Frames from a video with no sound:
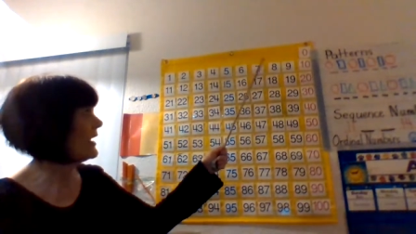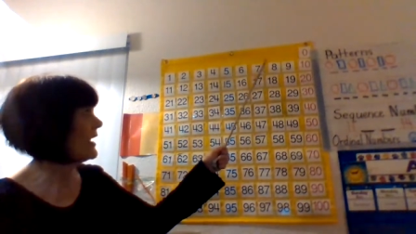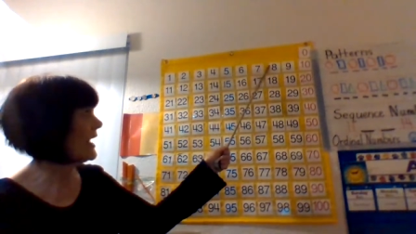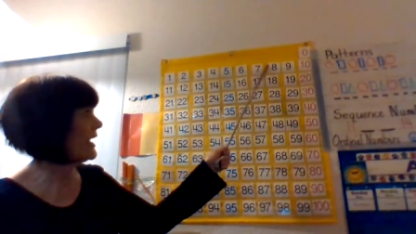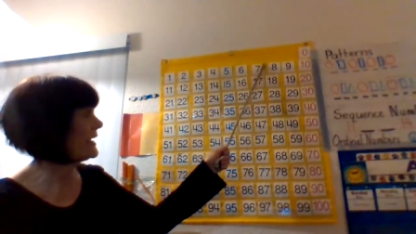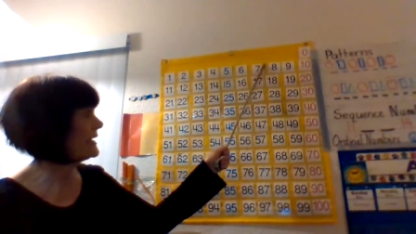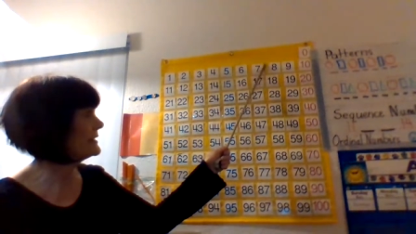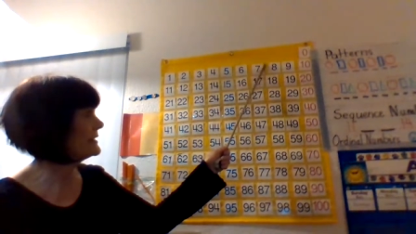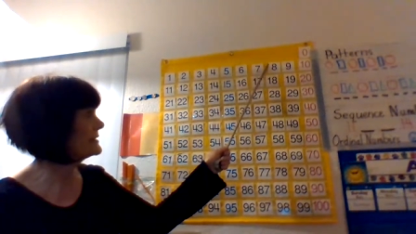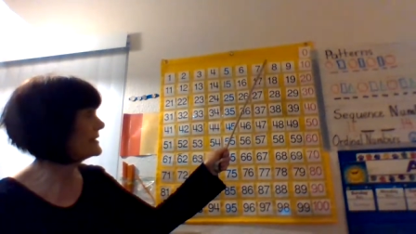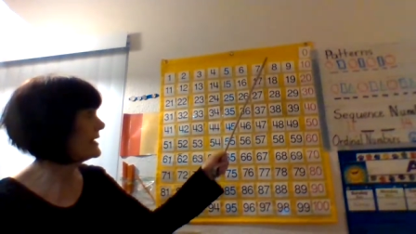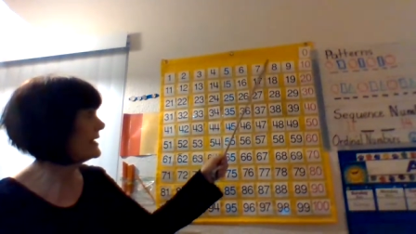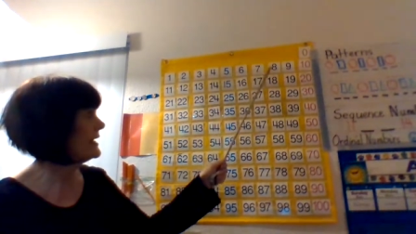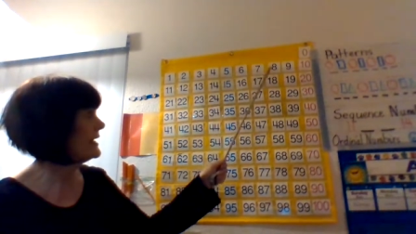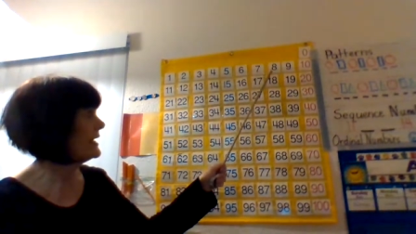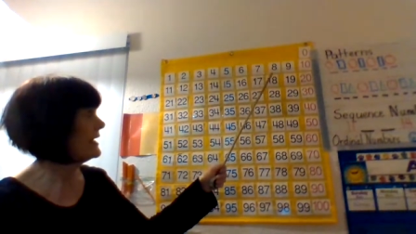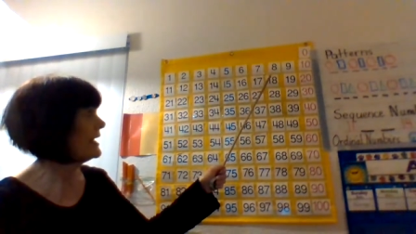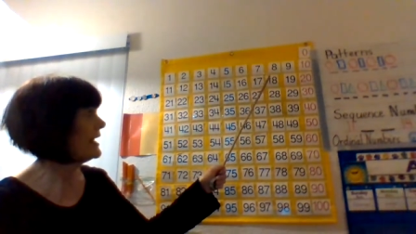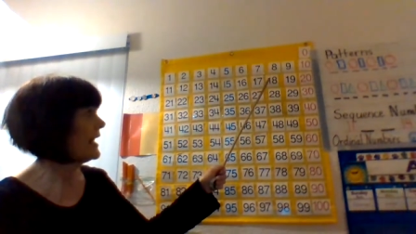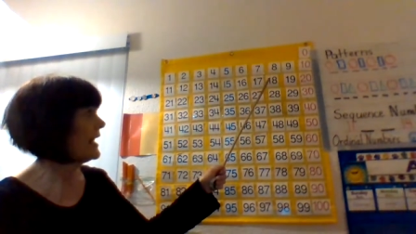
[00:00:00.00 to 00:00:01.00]
8,
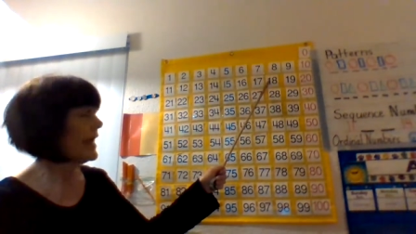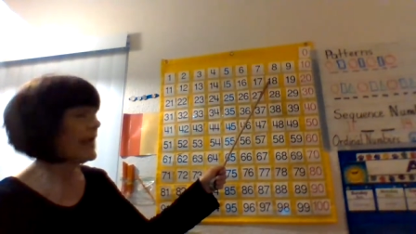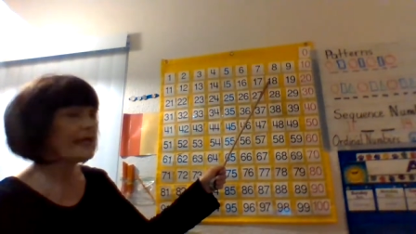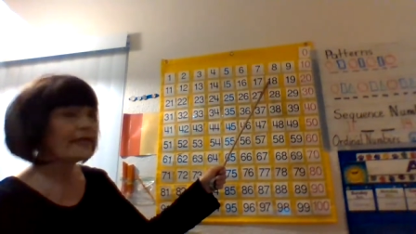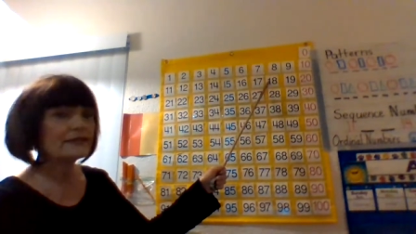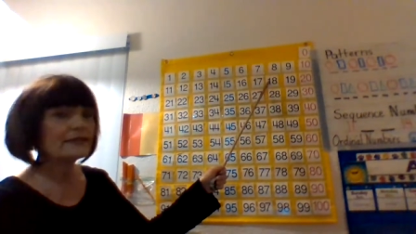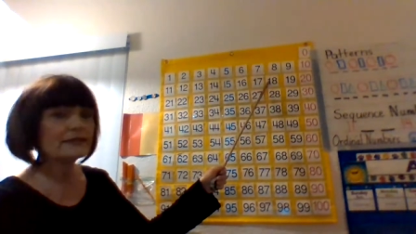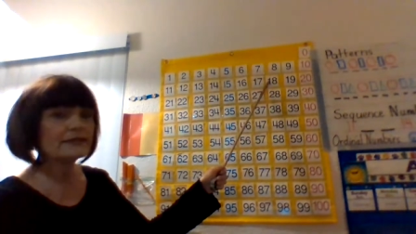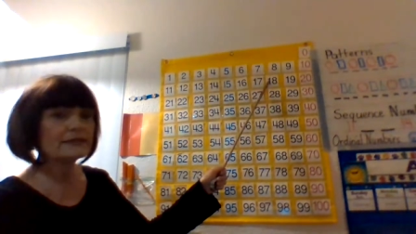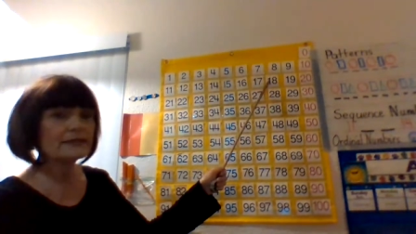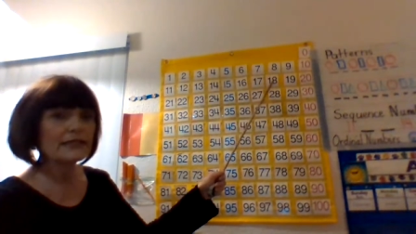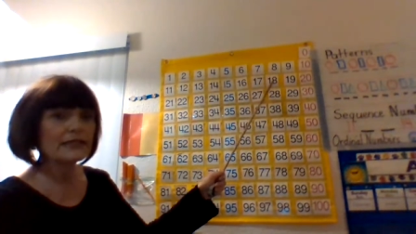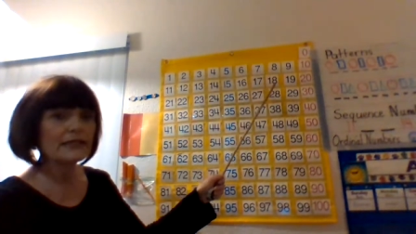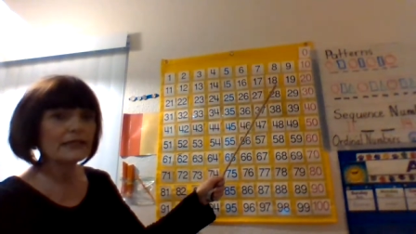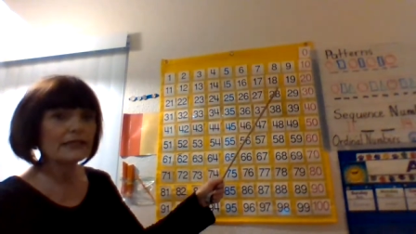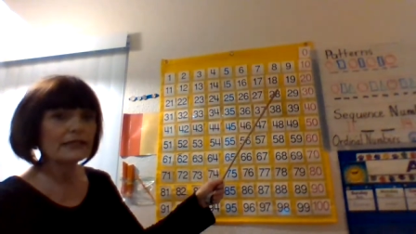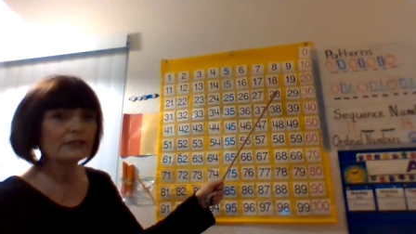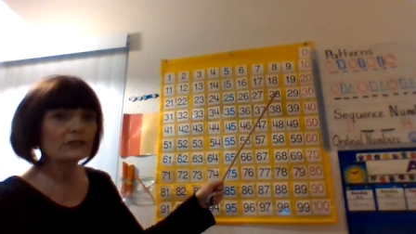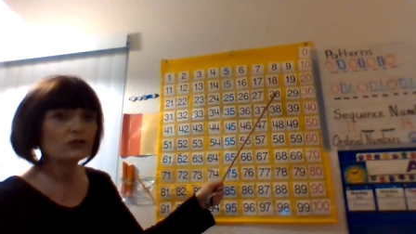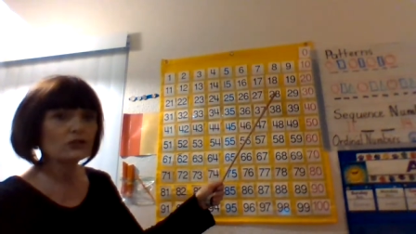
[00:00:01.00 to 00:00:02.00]
18,
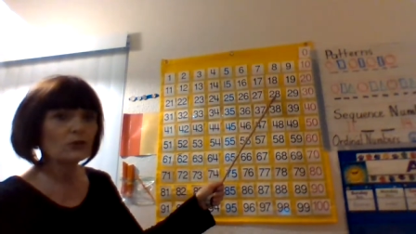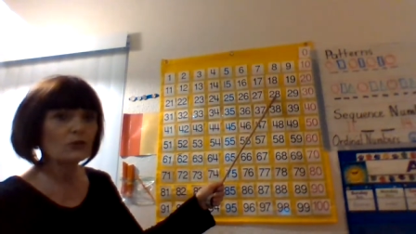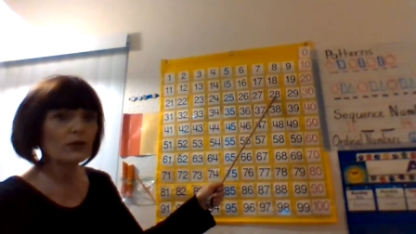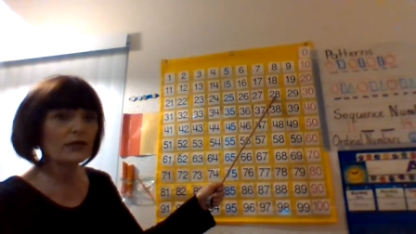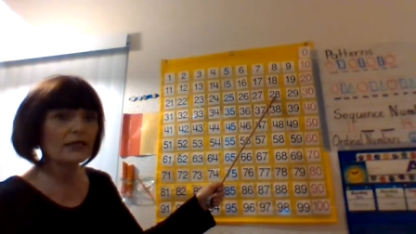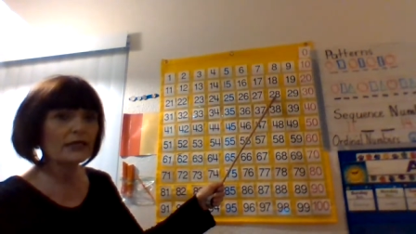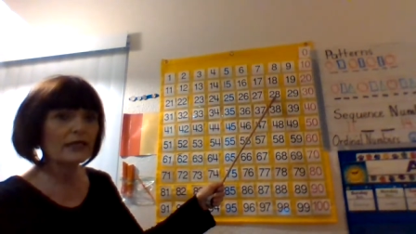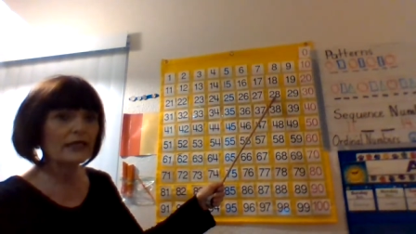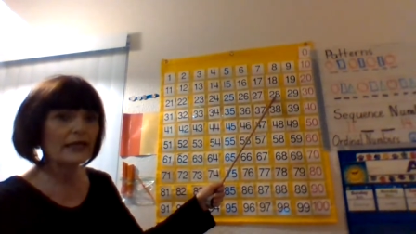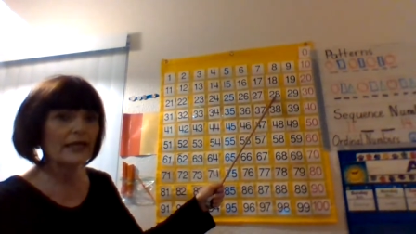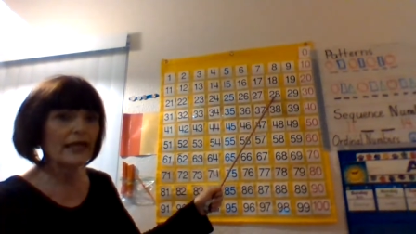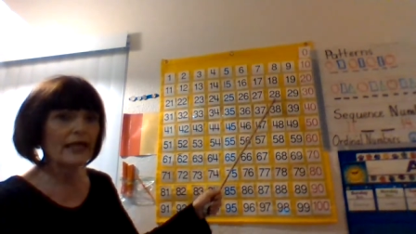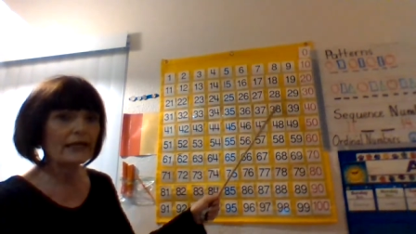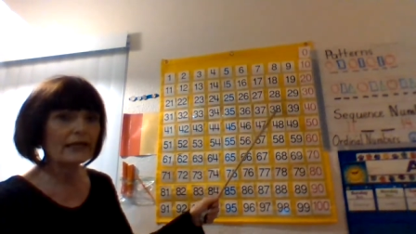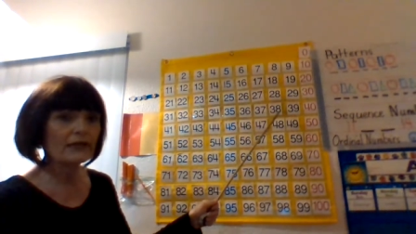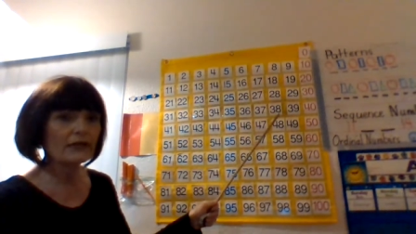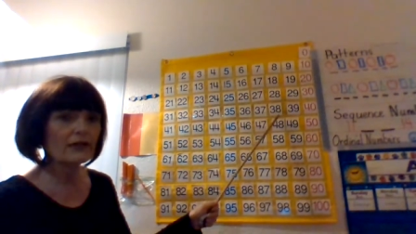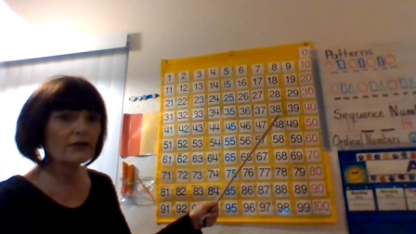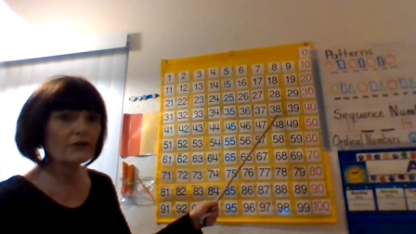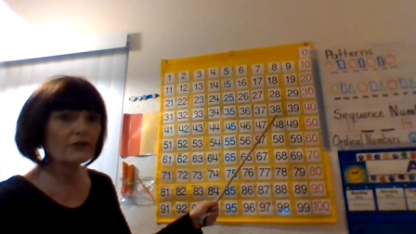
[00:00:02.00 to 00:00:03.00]
28,
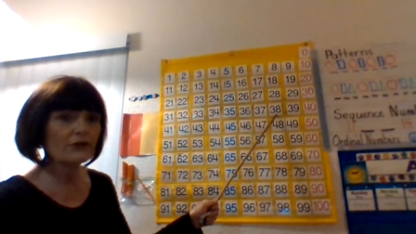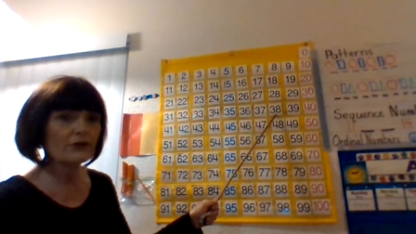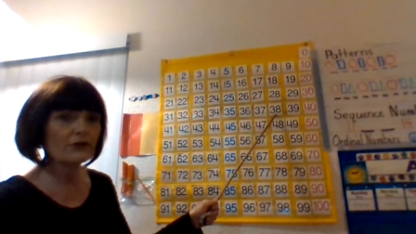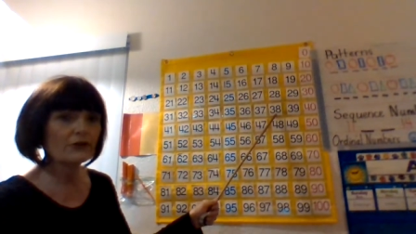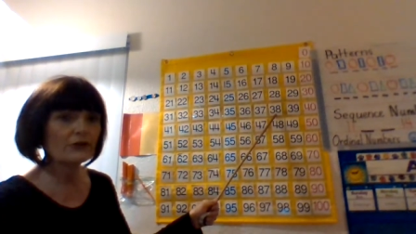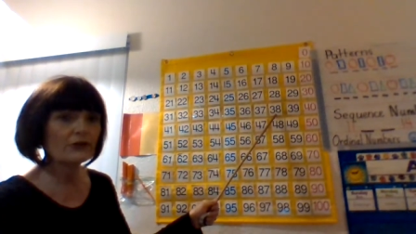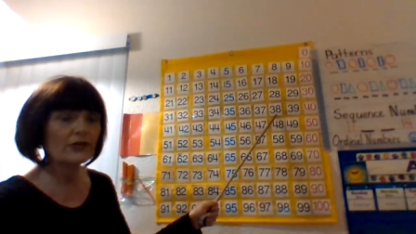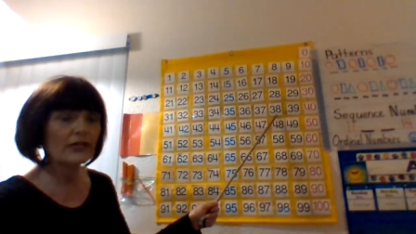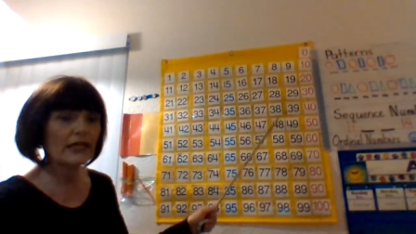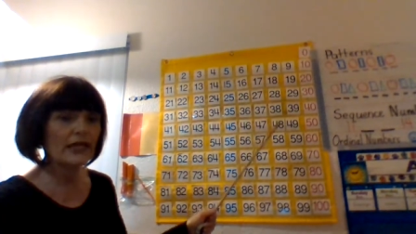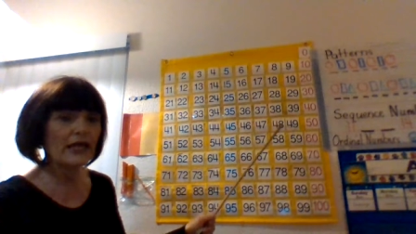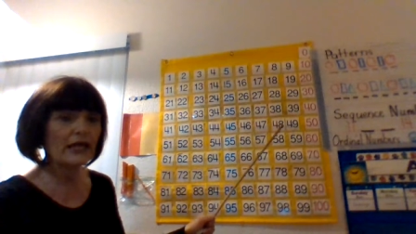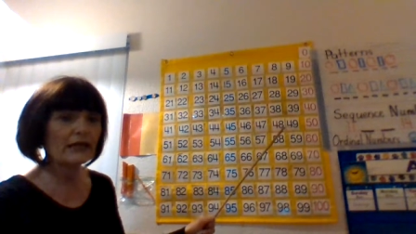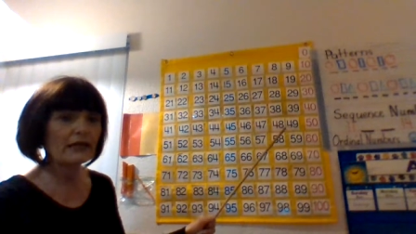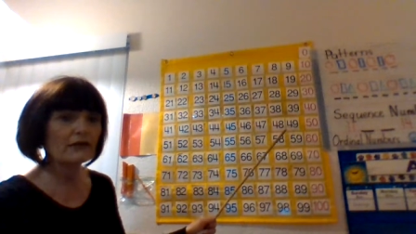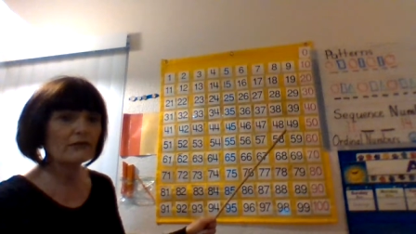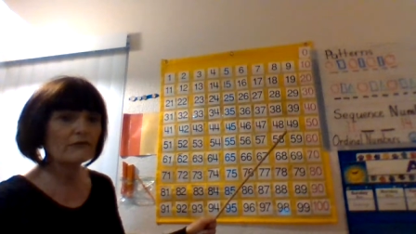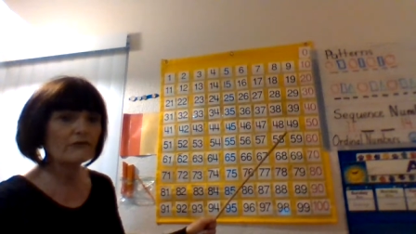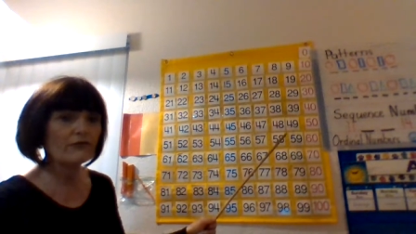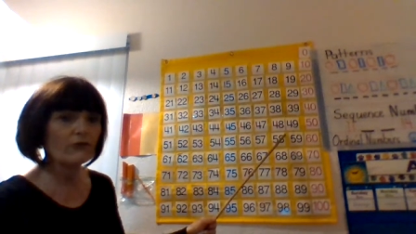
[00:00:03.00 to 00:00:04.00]
38,
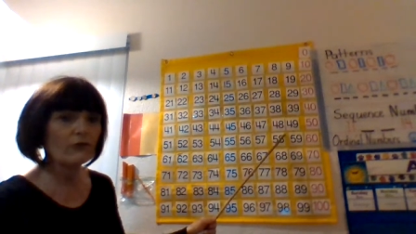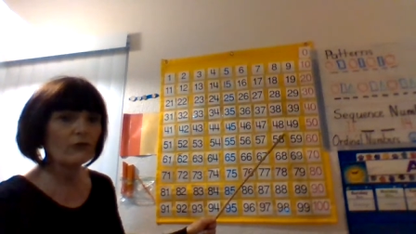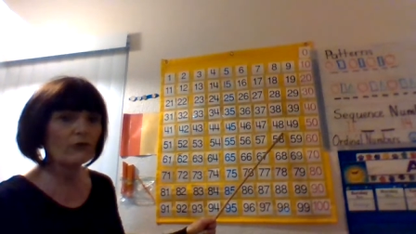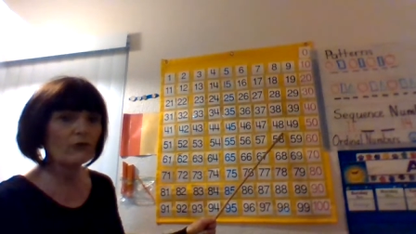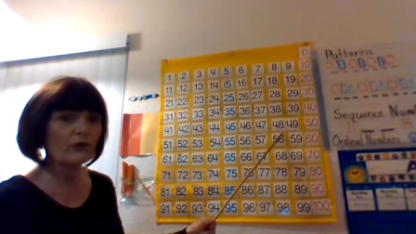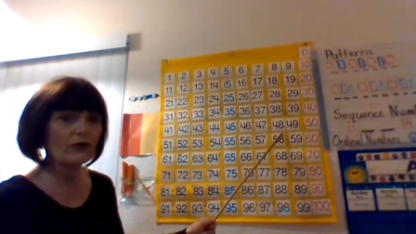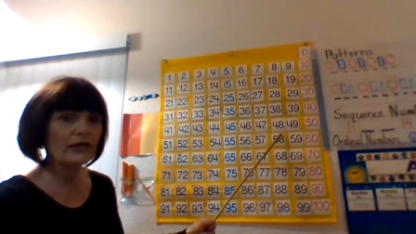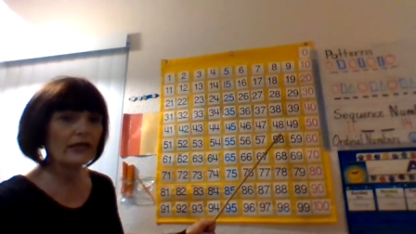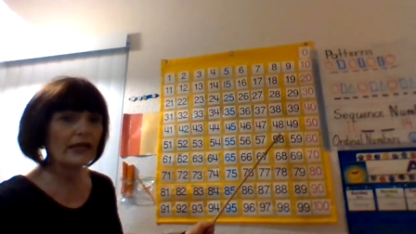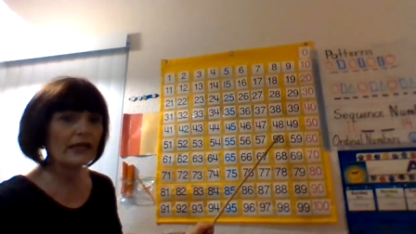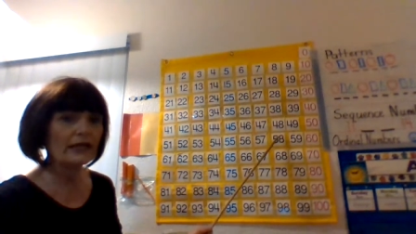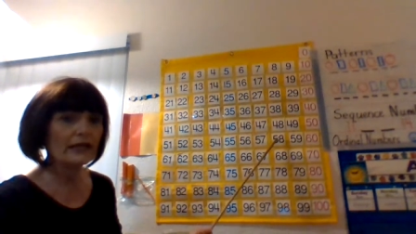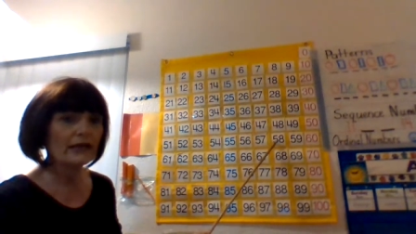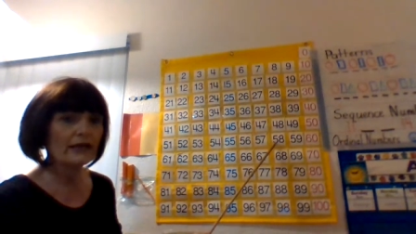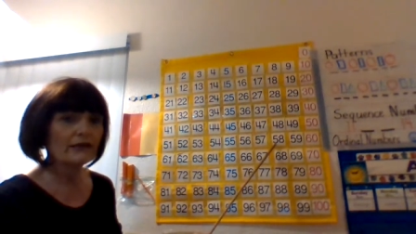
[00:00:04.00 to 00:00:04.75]
48,